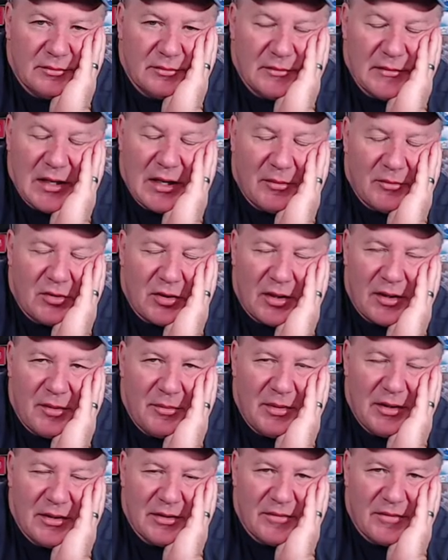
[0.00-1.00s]
And I'm trying to
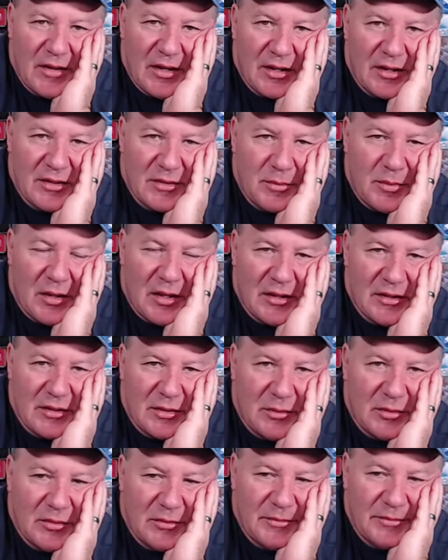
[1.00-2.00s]
be as vague as
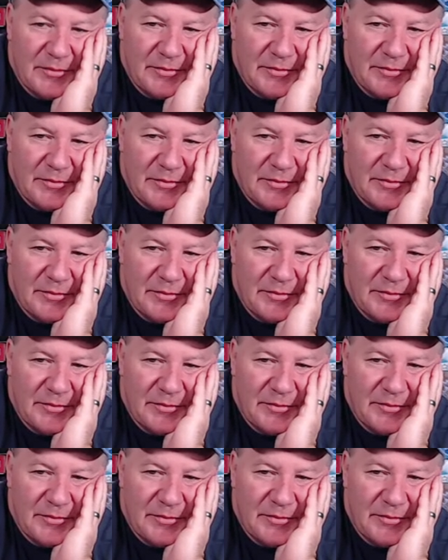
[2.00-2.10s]
possible.